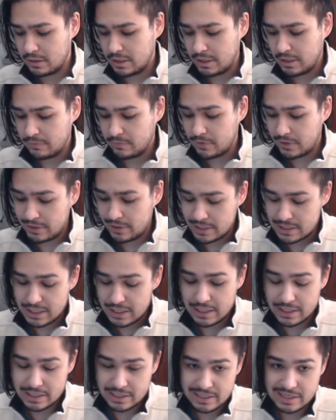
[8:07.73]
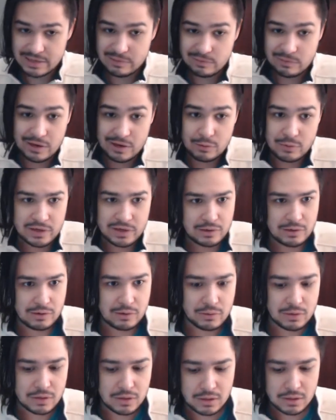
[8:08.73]
and I'm very excited to see where we
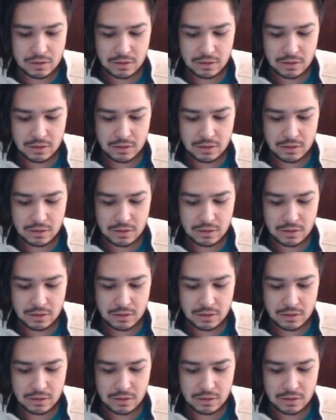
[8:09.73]
go.